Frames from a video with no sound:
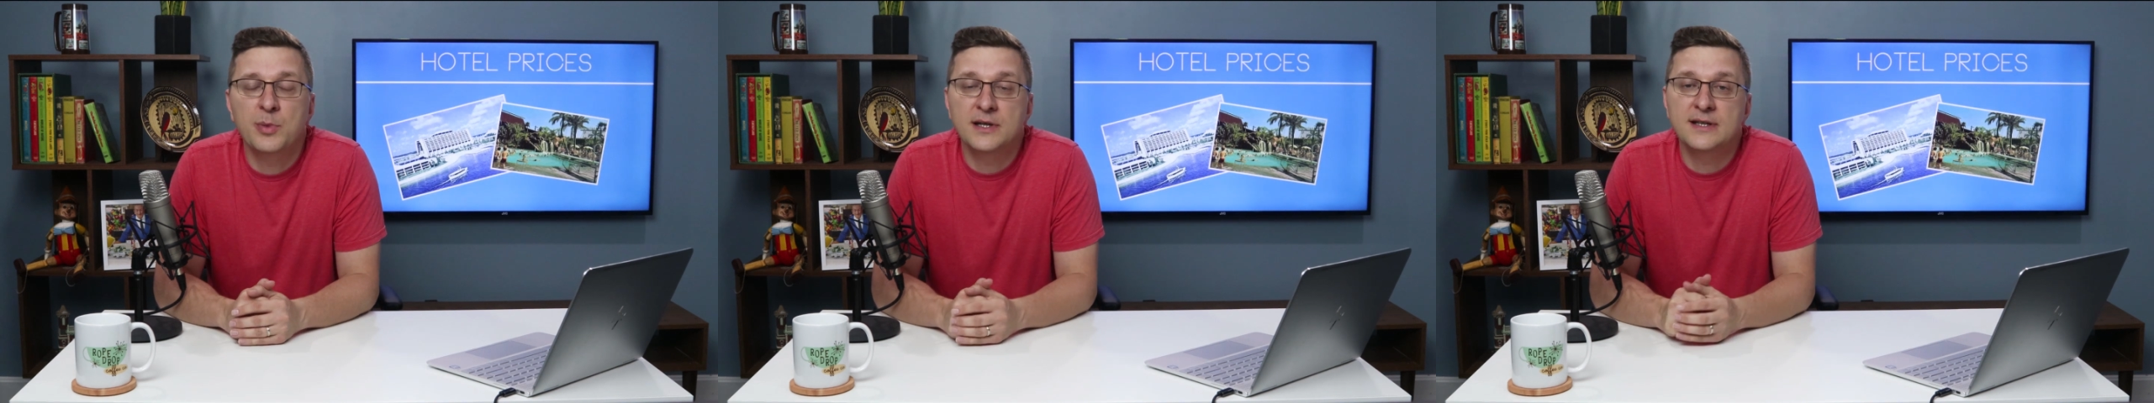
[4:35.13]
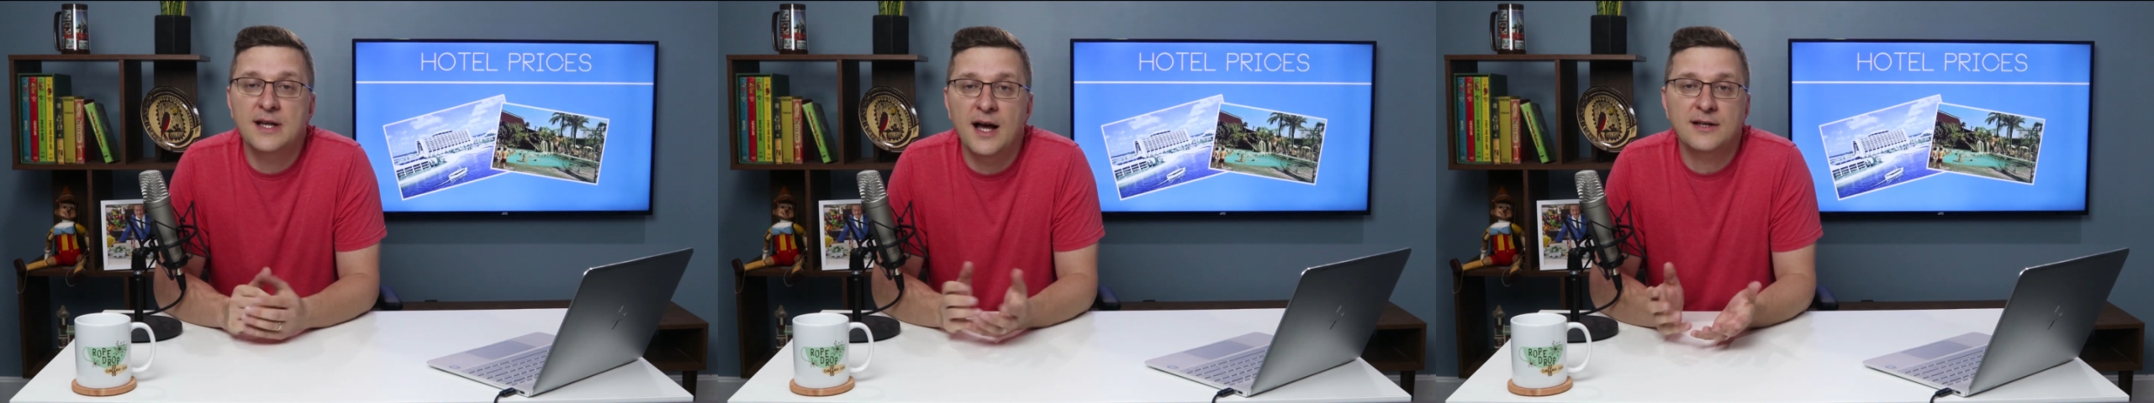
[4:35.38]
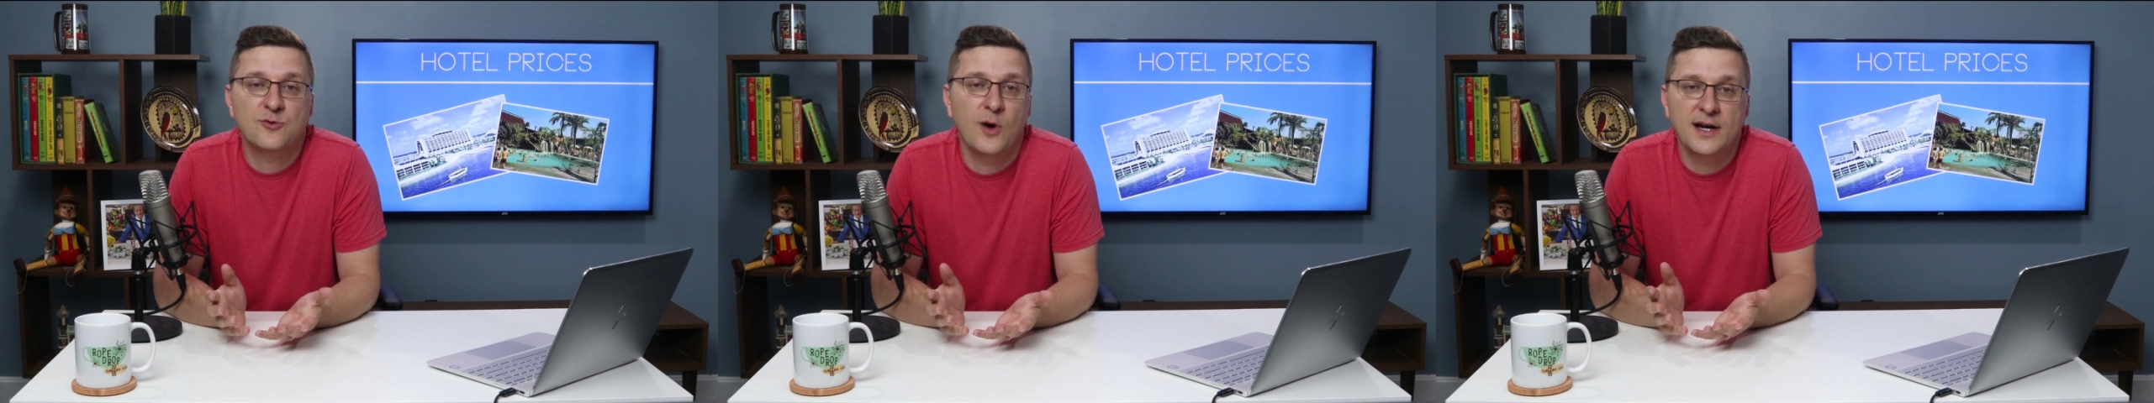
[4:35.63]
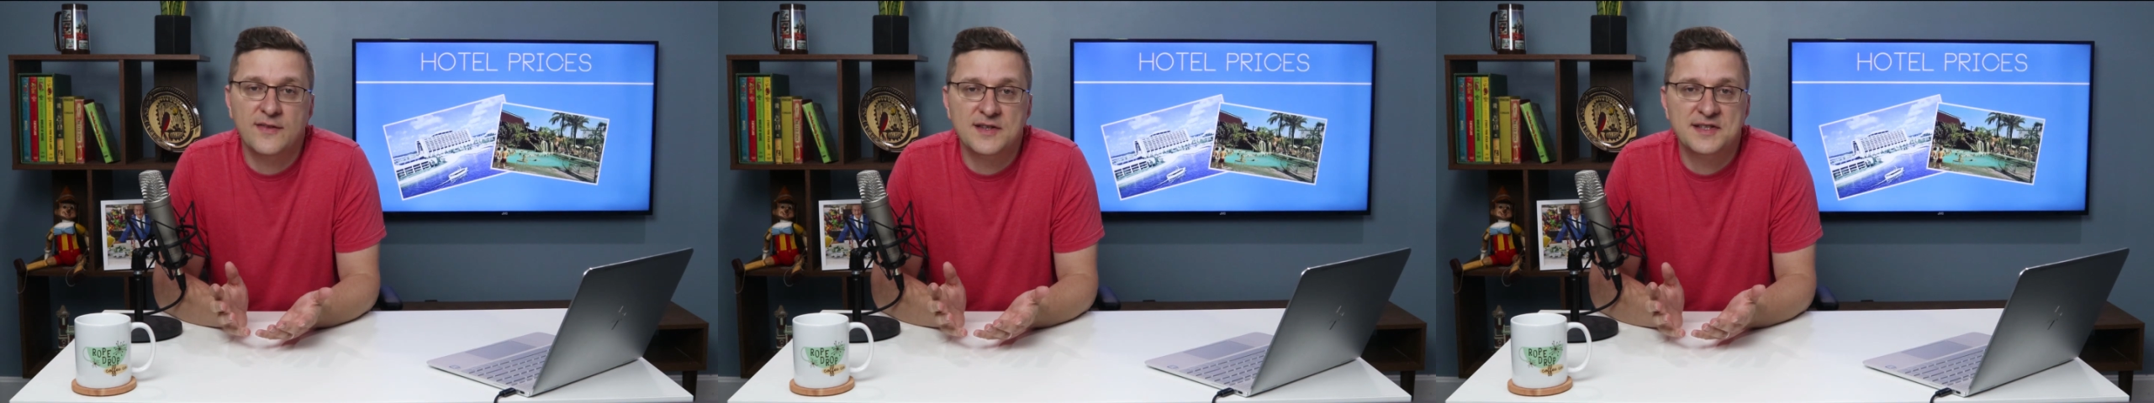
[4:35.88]
but not
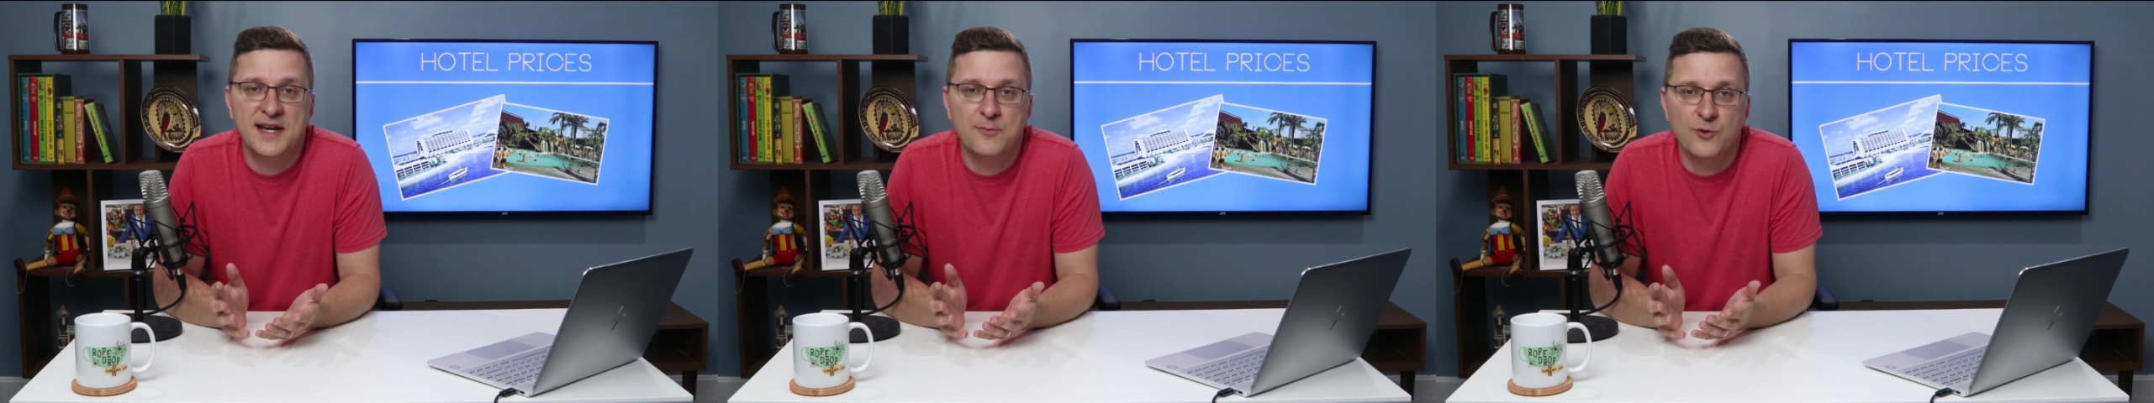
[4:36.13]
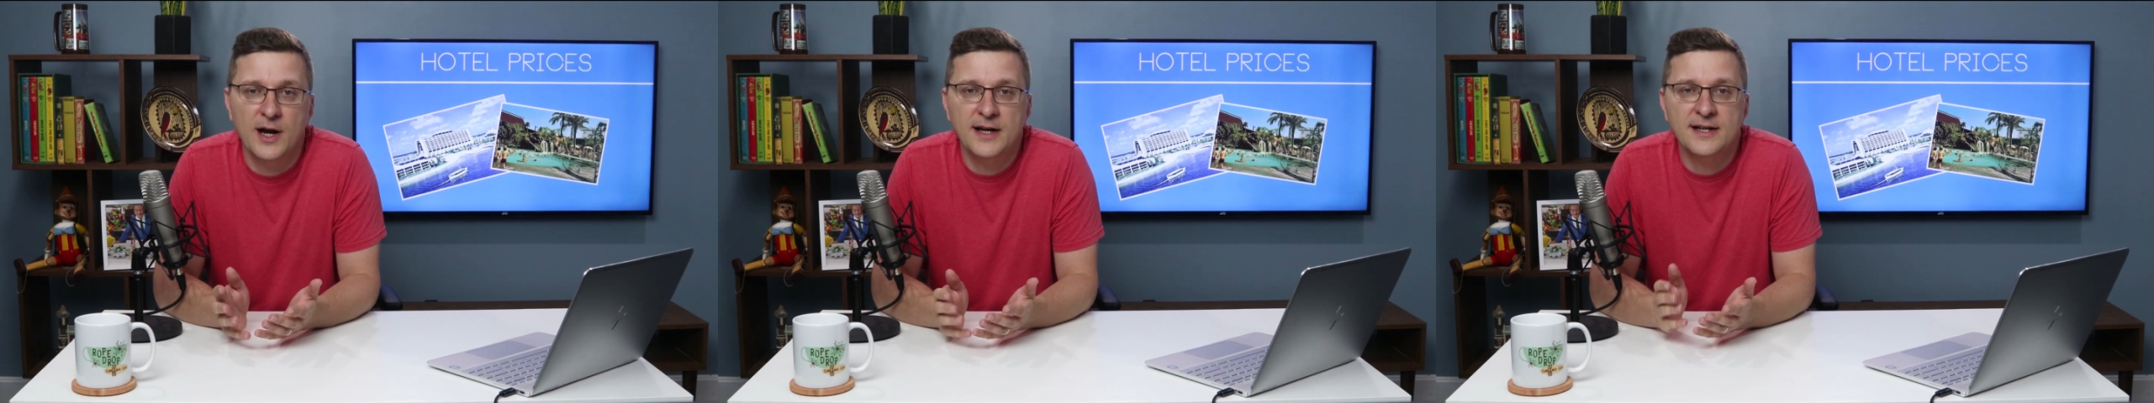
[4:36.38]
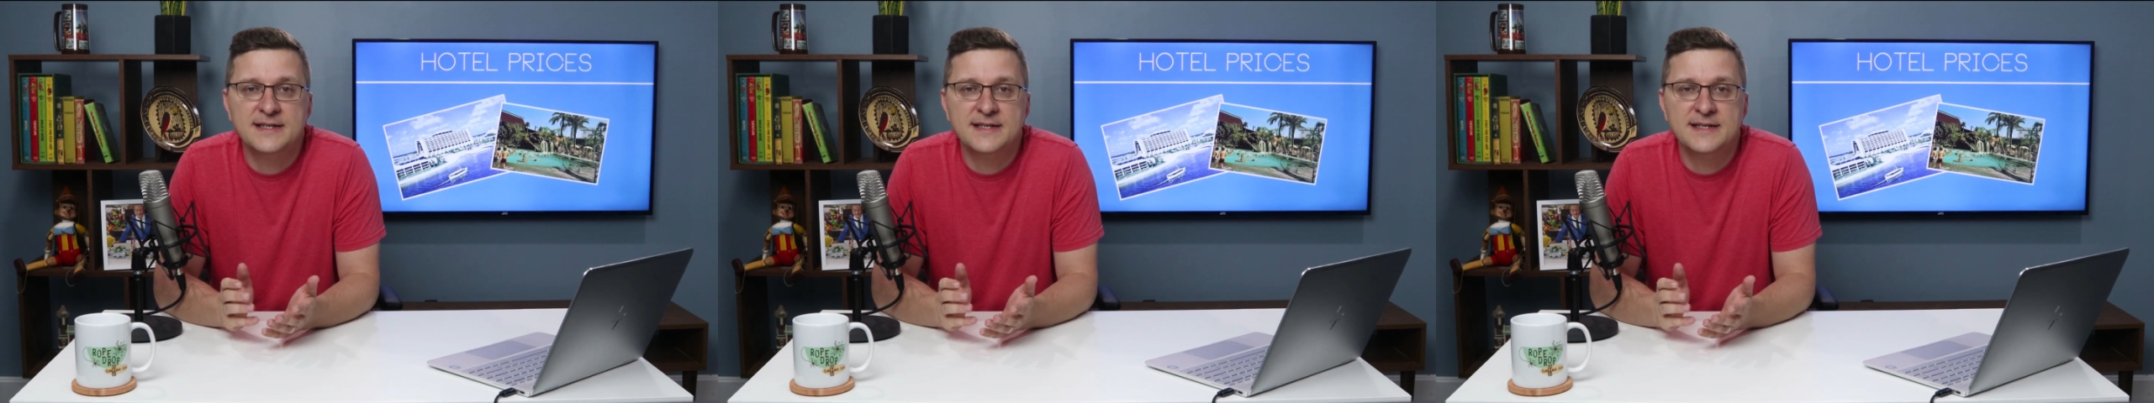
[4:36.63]
quite at the same rate.